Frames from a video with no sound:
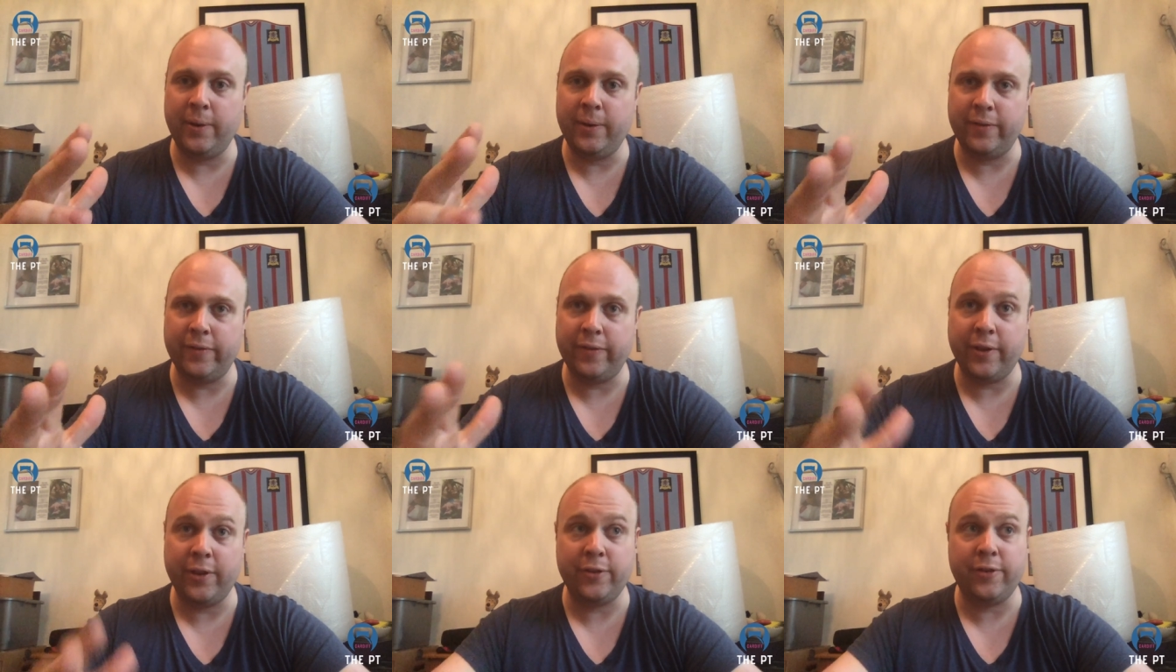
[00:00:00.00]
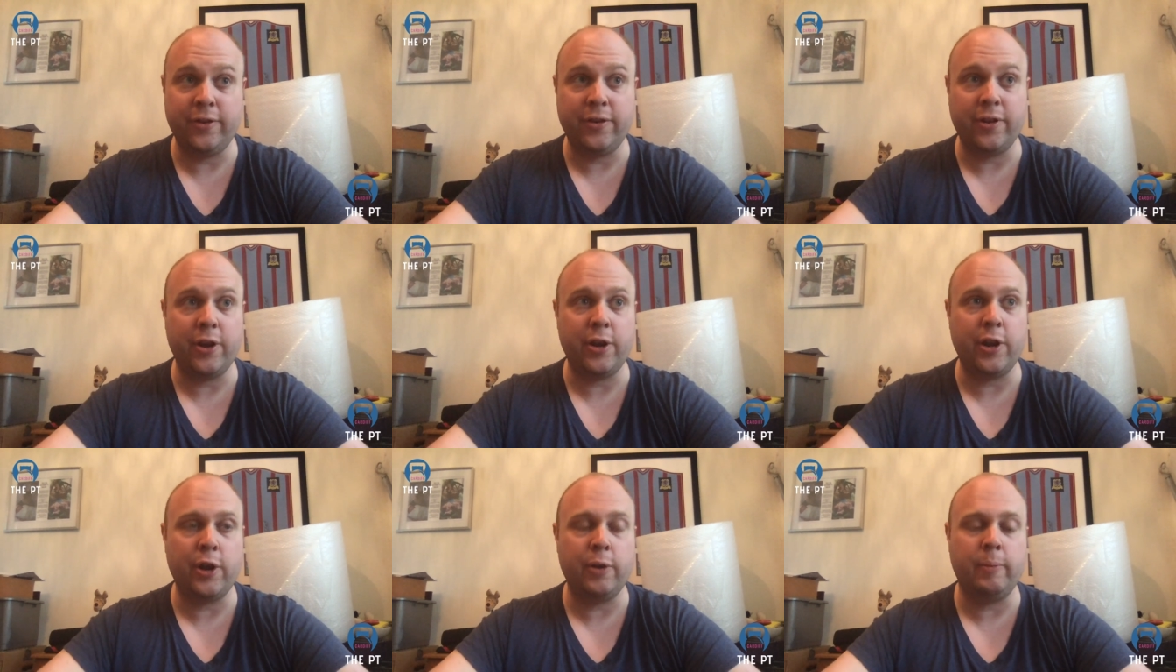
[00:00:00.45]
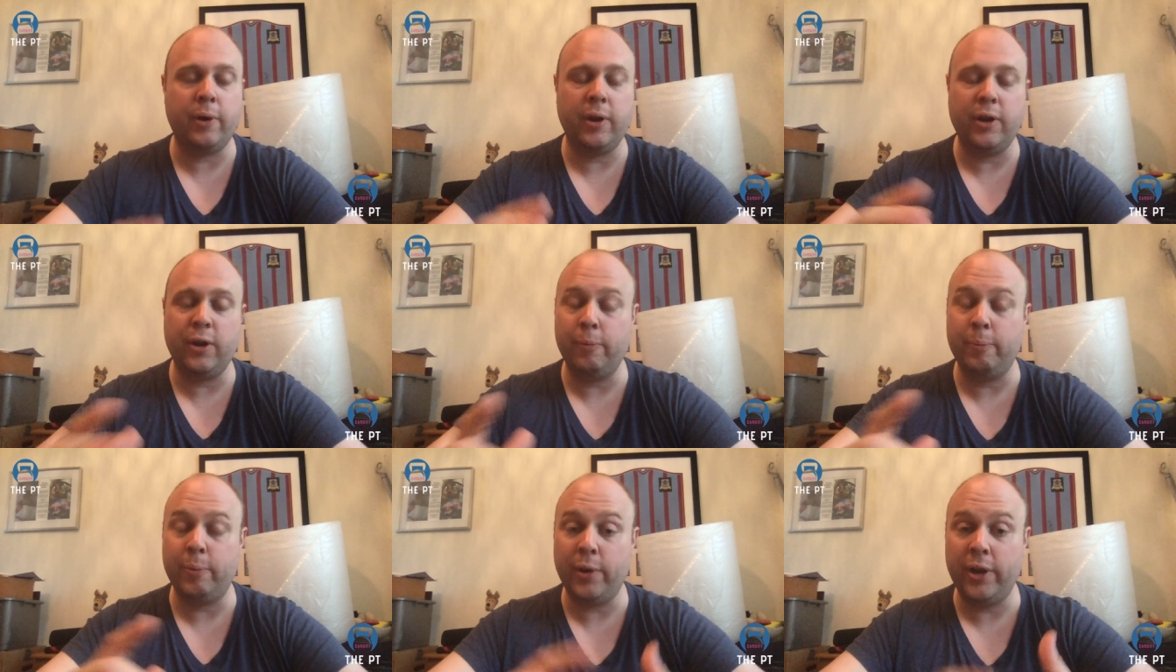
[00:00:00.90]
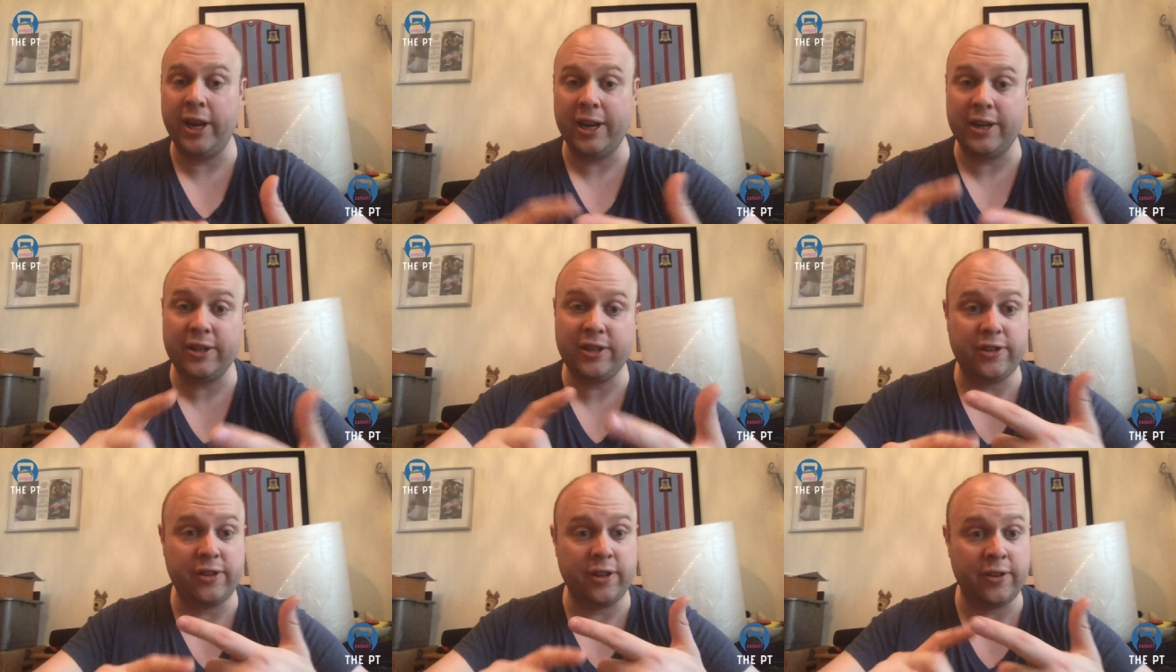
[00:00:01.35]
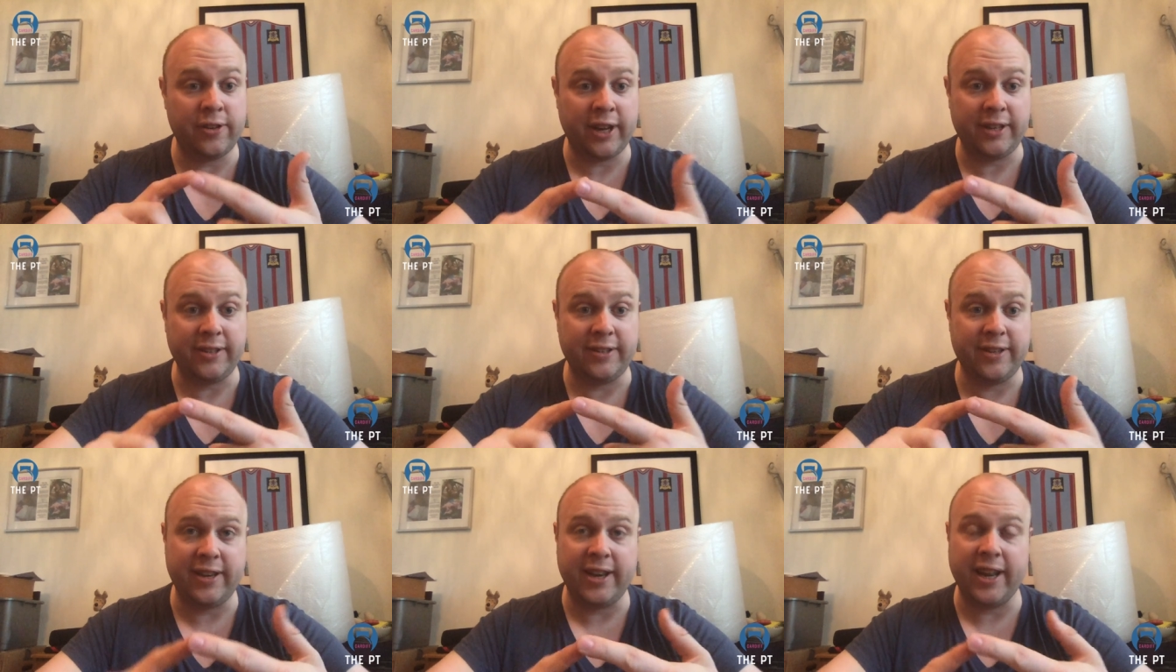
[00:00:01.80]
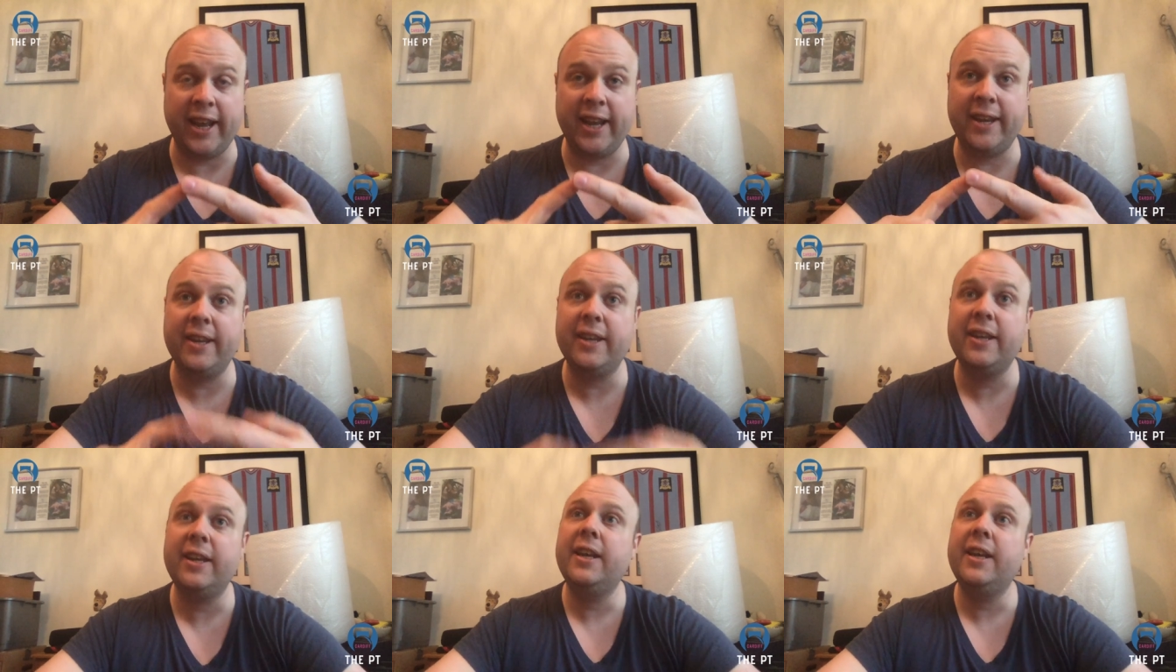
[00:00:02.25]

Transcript: for those who don't know, my little boy, he actually turns eight today,